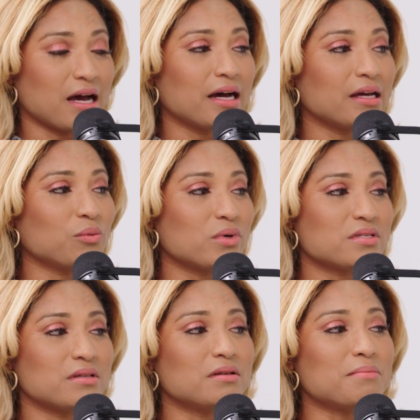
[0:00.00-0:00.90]
I was
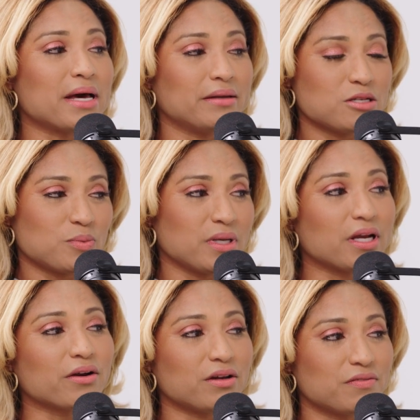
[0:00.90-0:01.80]
in the management
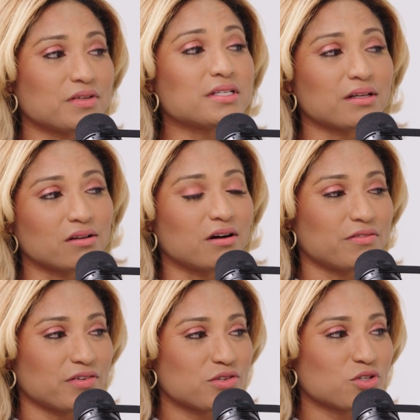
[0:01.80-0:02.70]
area of the dental
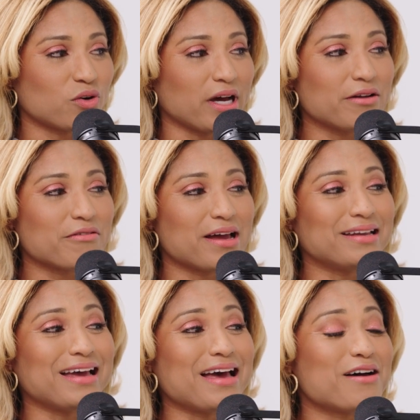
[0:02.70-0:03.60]
office. So I
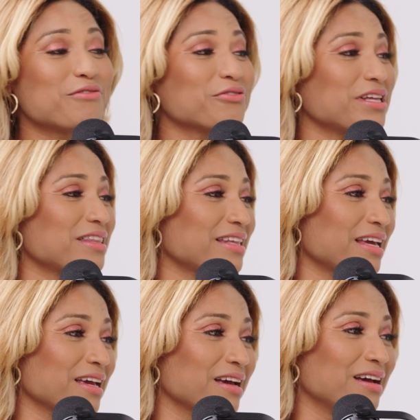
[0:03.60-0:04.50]
ran
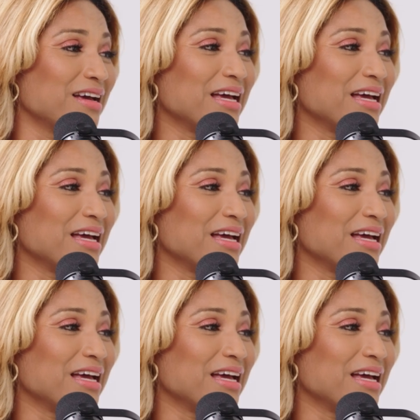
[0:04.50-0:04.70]
everything.